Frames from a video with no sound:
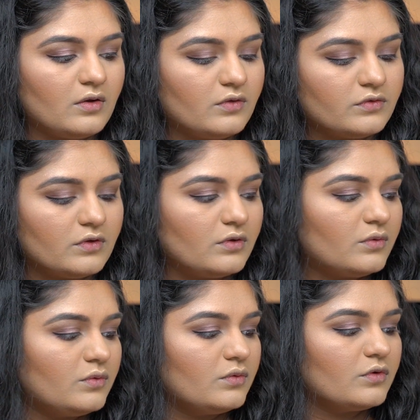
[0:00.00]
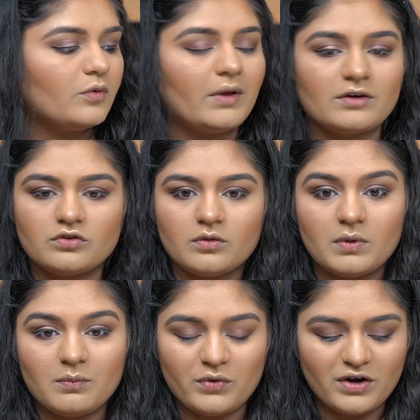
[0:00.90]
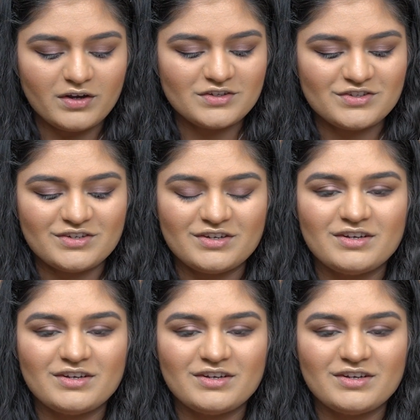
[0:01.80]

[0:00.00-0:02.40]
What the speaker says: also go back to the big brush